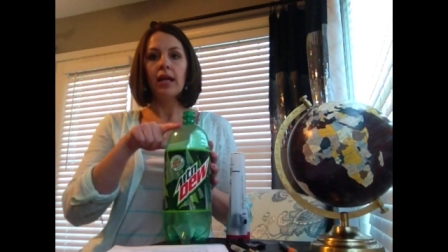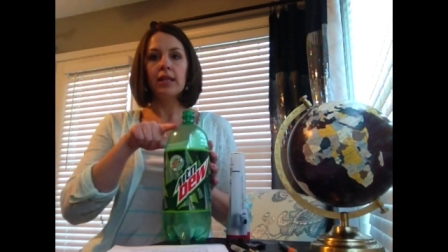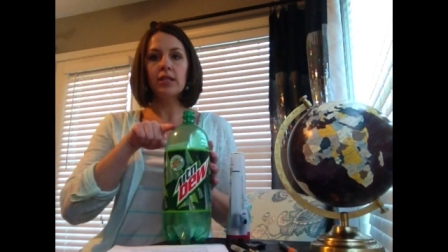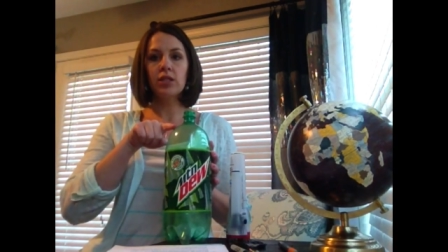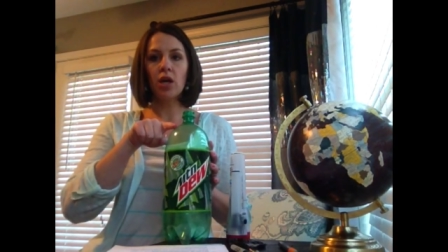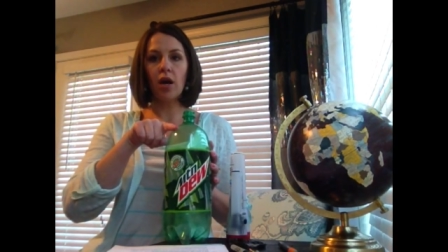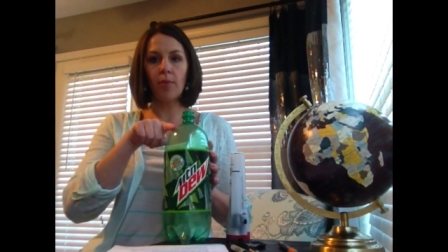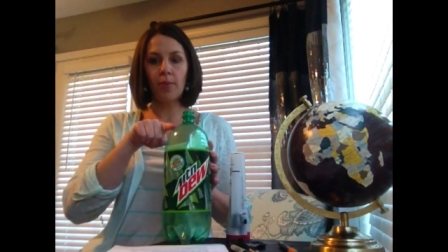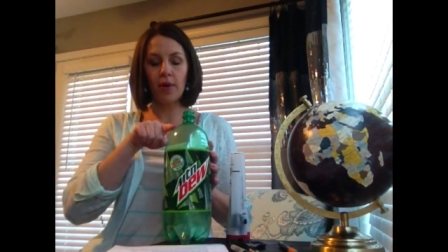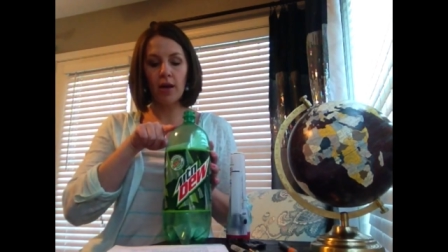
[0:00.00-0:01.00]
this
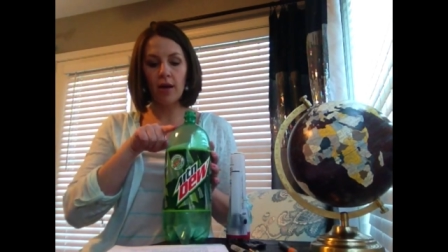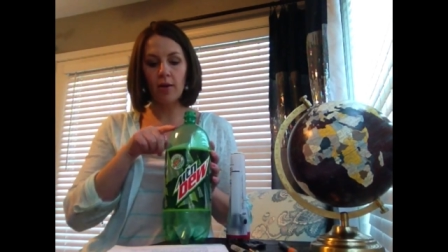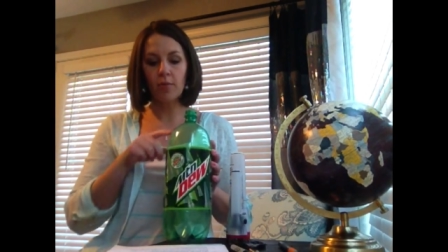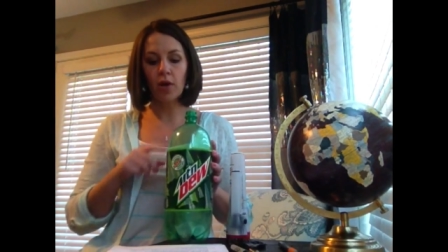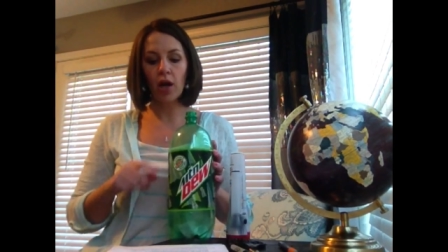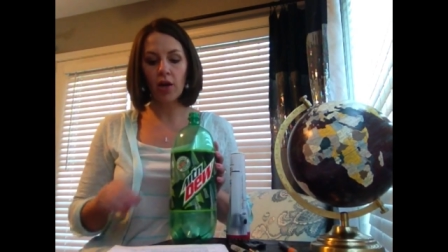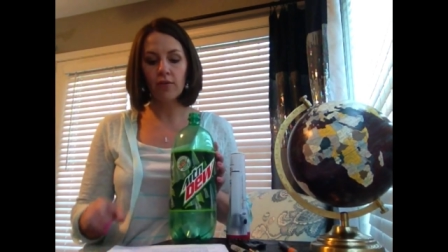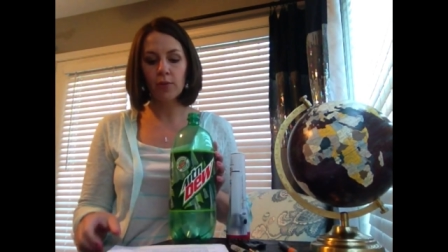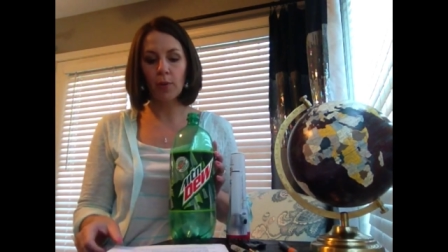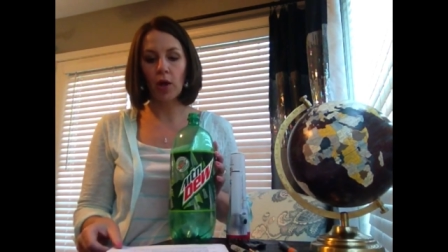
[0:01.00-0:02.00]
top um,
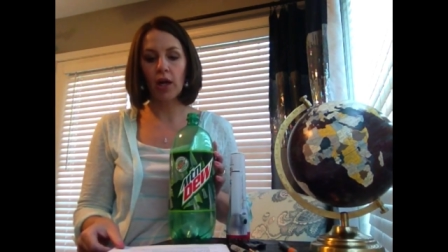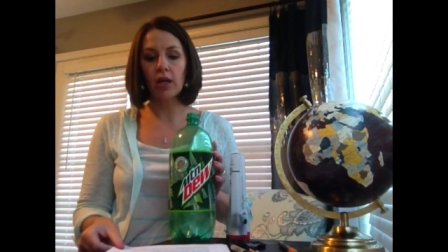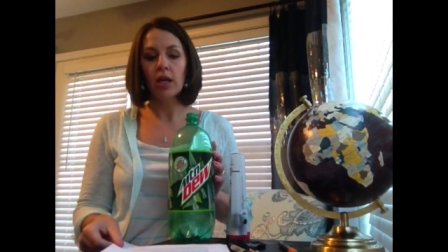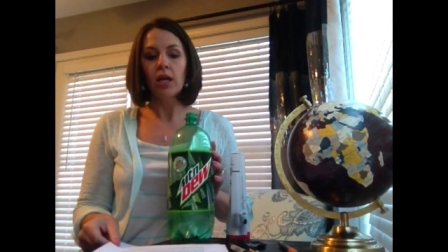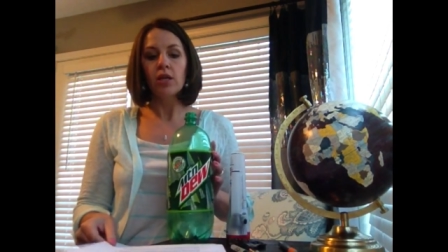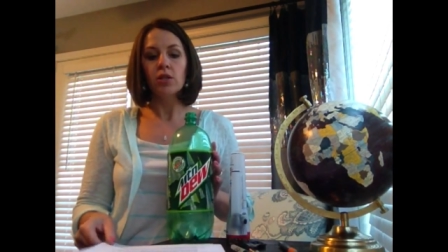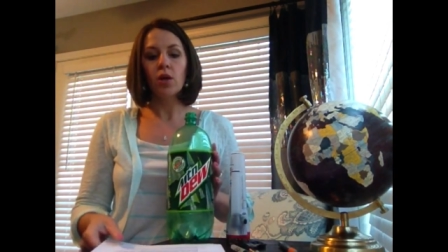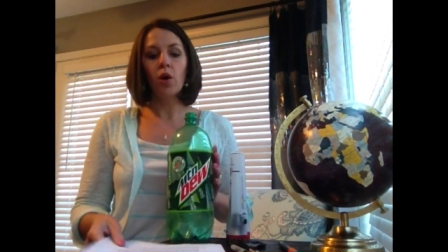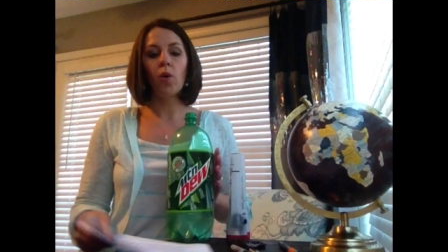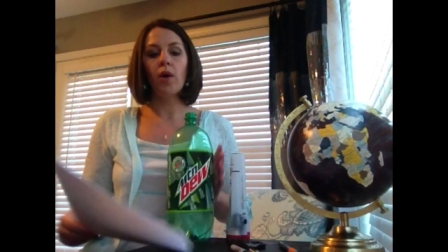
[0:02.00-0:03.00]
curved part.
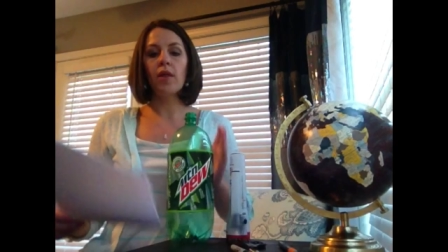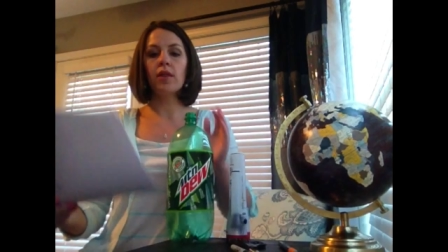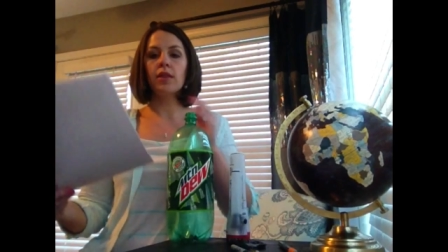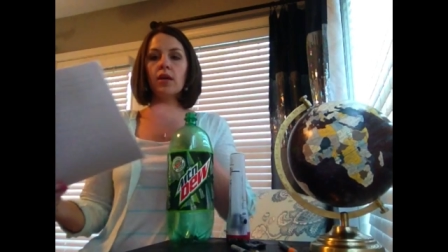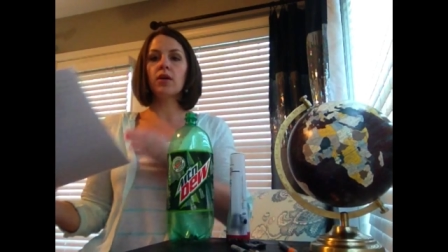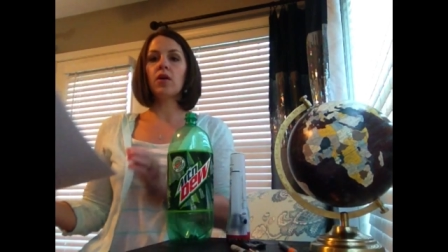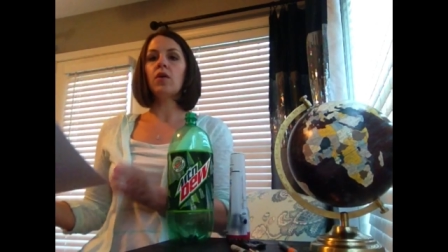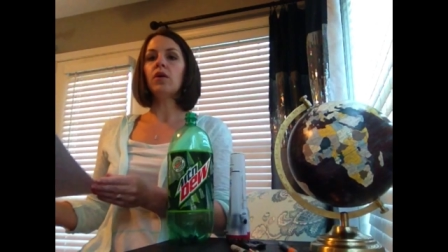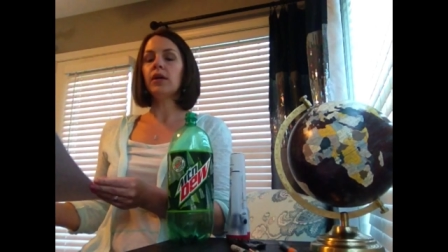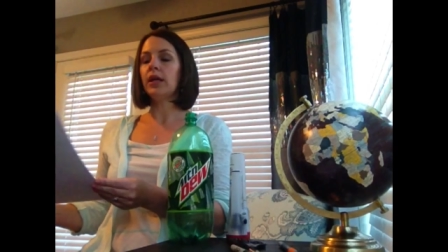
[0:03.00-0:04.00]
So the
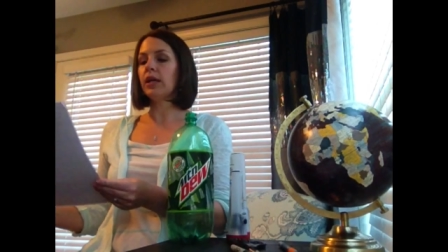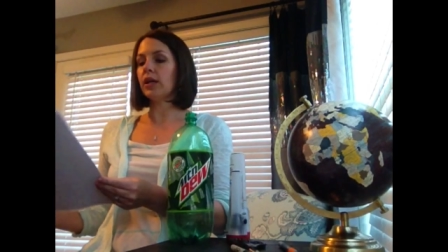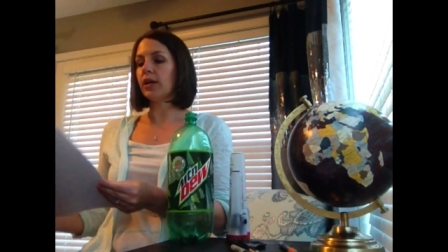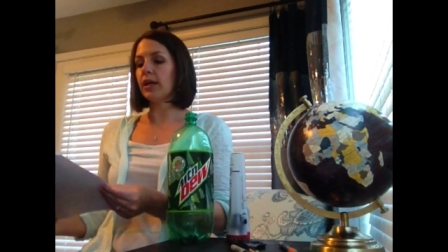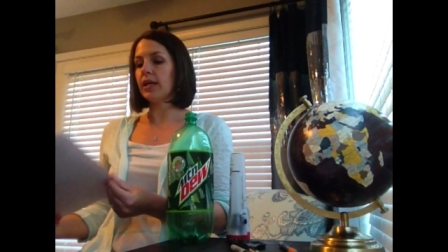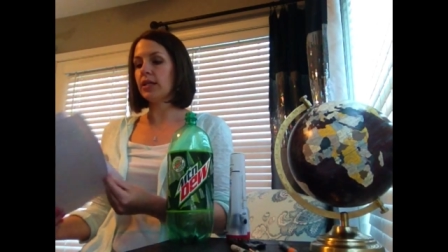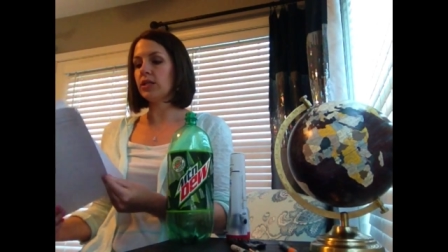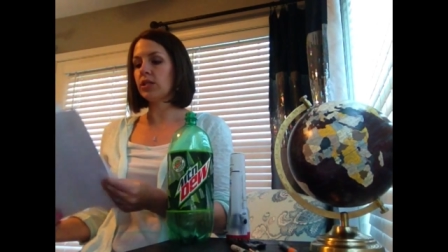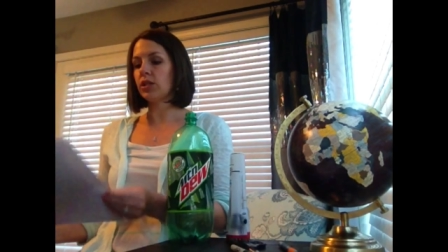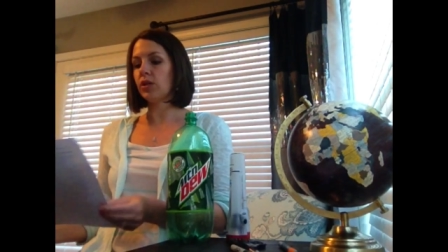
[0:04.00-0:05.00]
goal here
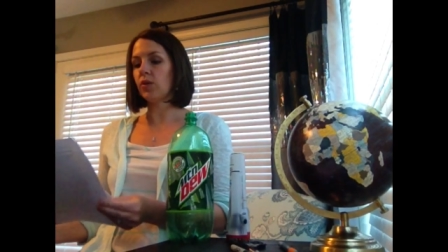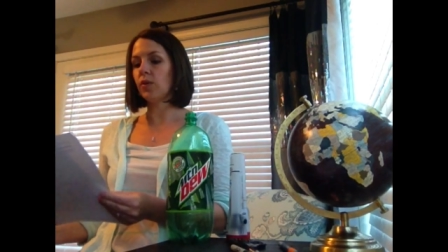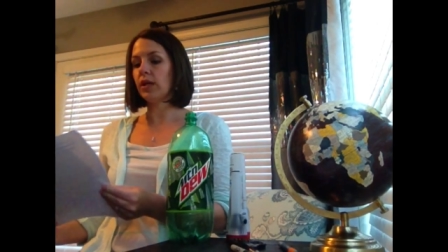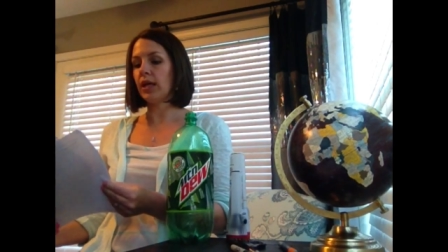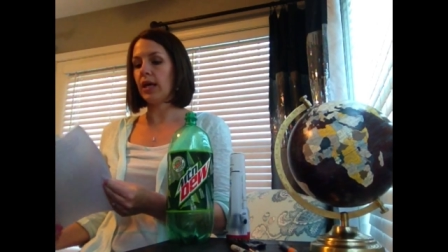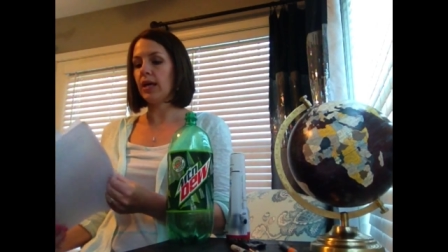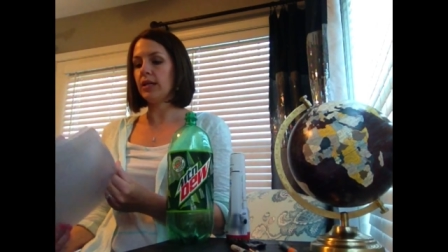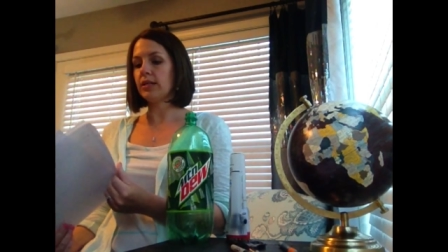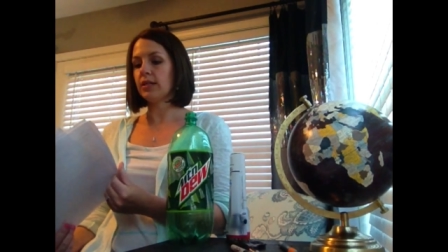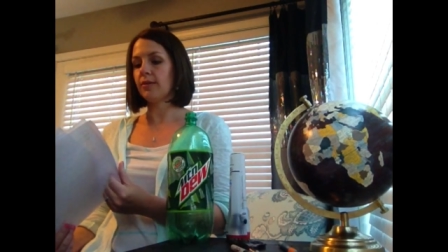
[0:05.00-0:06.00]
is to get.